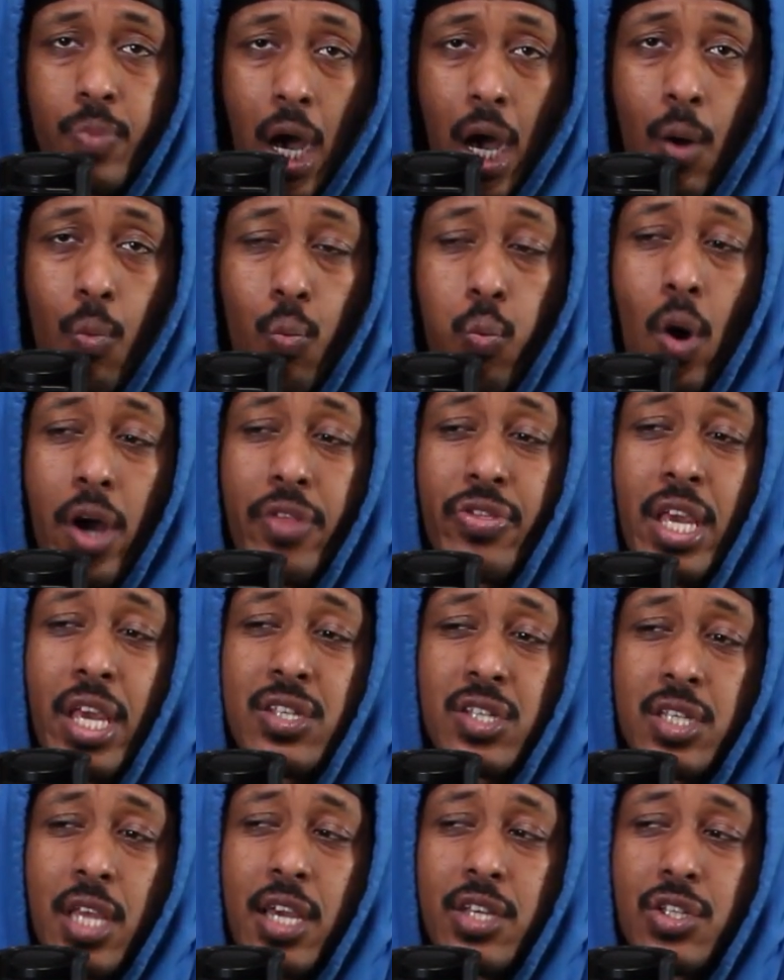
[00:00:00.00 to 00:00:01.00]
what they
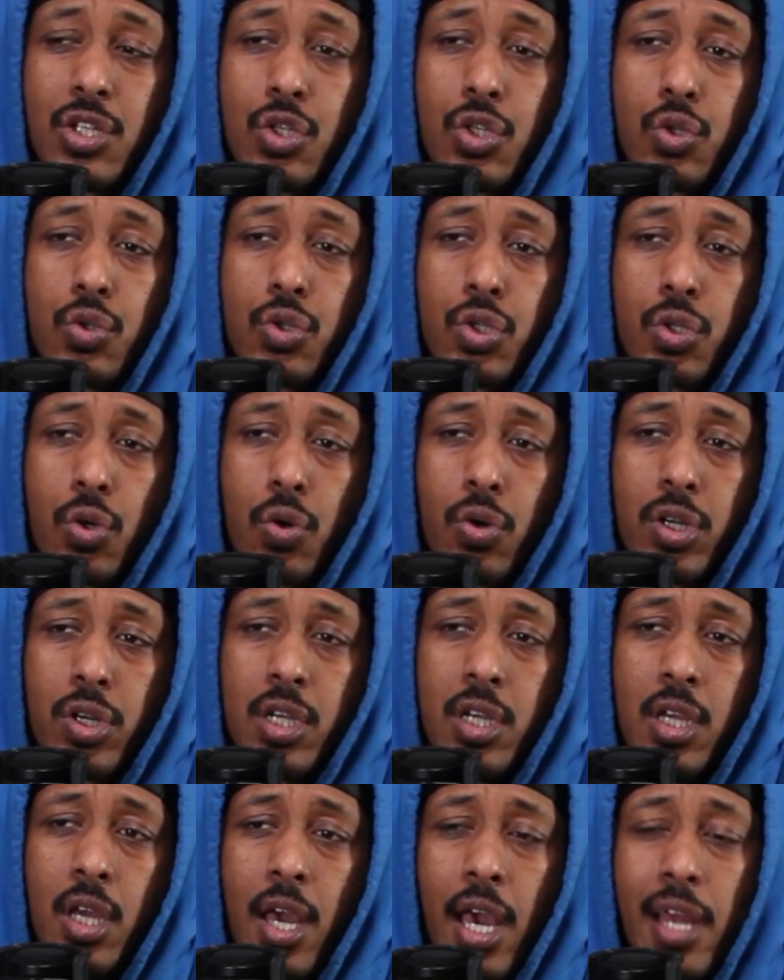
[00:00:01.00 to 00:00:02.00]
say is a true
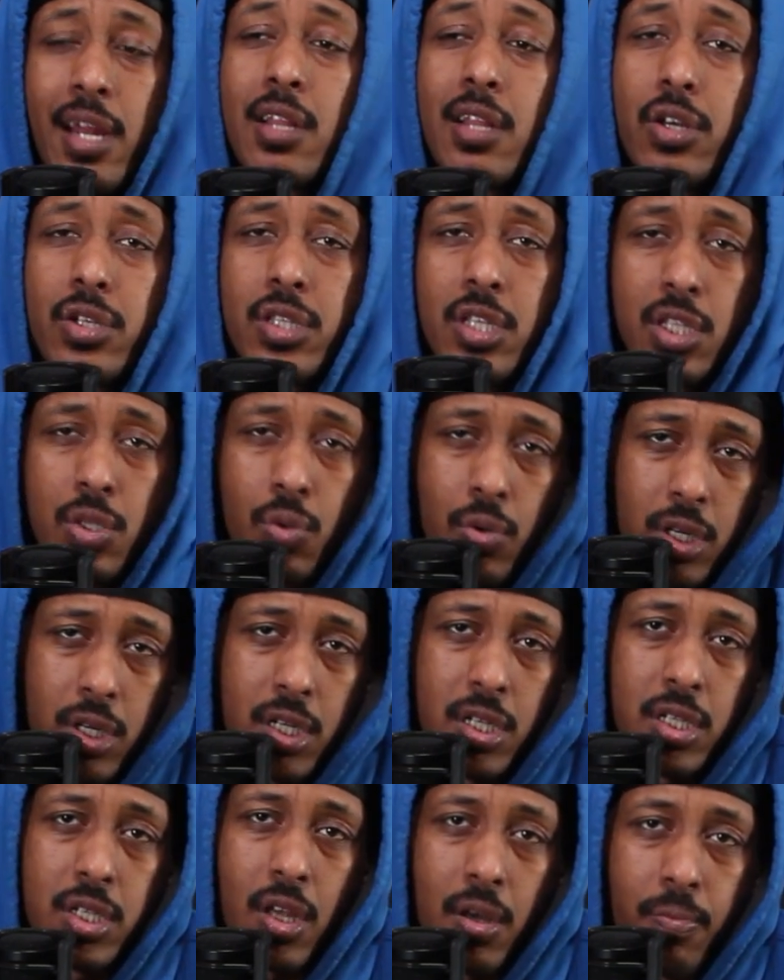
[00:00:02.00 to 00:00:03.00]
story, and I looked into it.
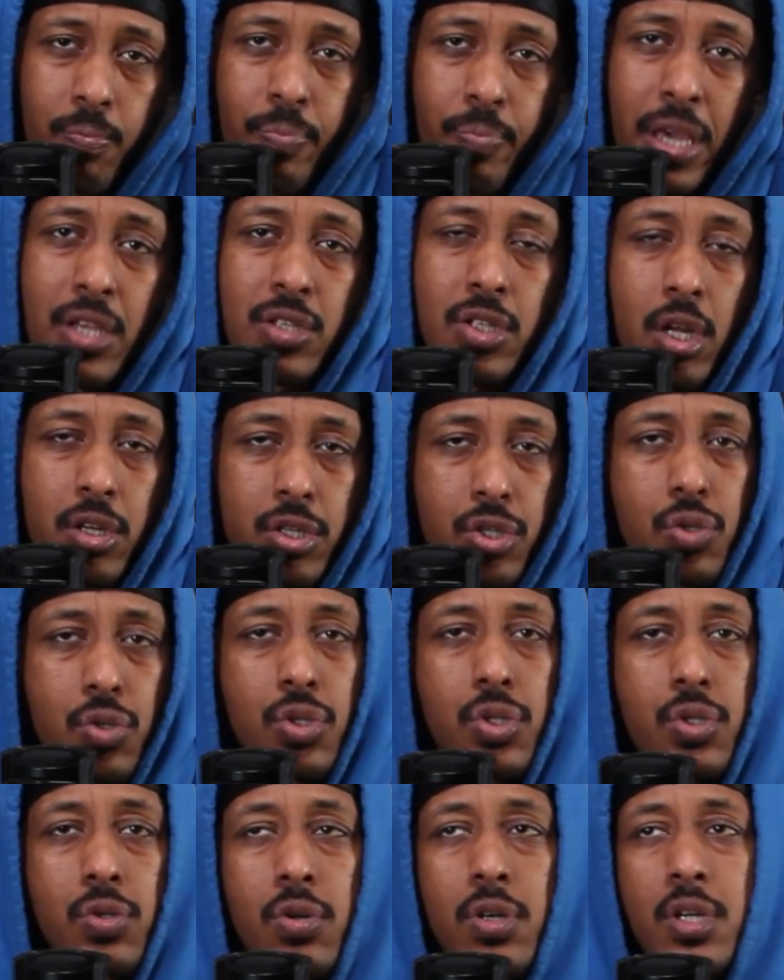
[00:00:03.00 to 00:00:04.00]
It is based on a true
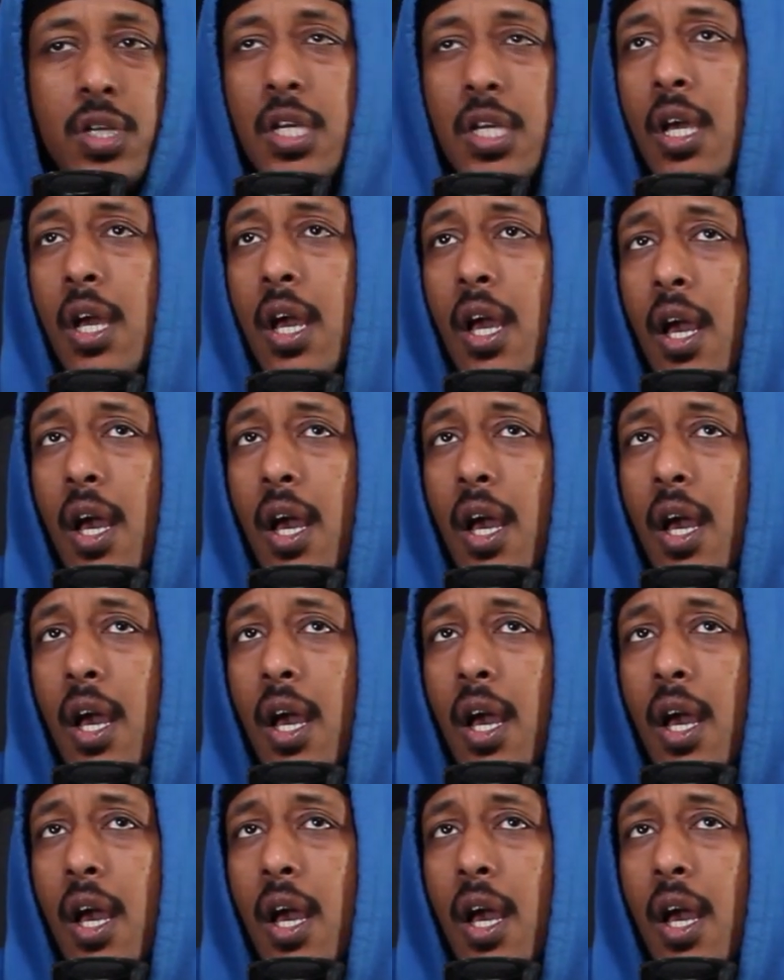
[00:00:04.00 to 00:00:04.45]
story.